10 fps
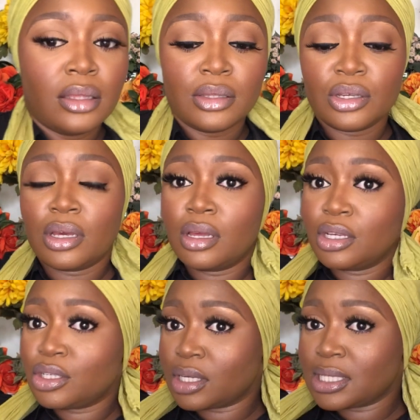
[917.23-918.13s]
the
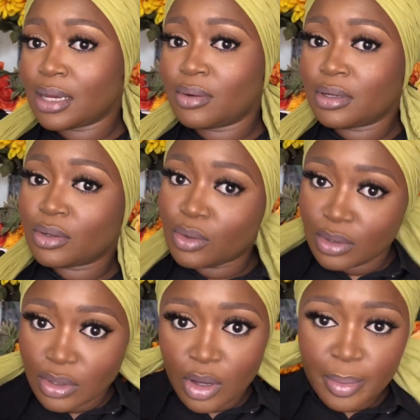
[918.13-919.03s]
shorter one
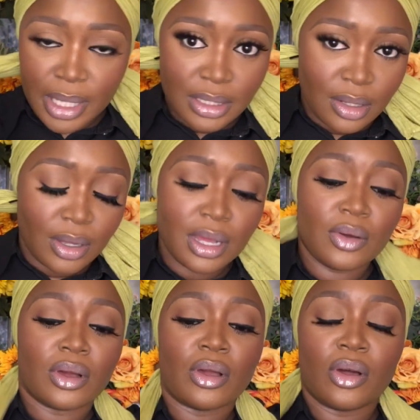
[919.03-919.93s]
goes up and the longer
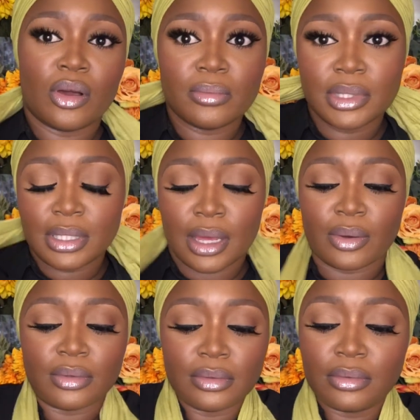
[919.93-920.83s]
one comes down.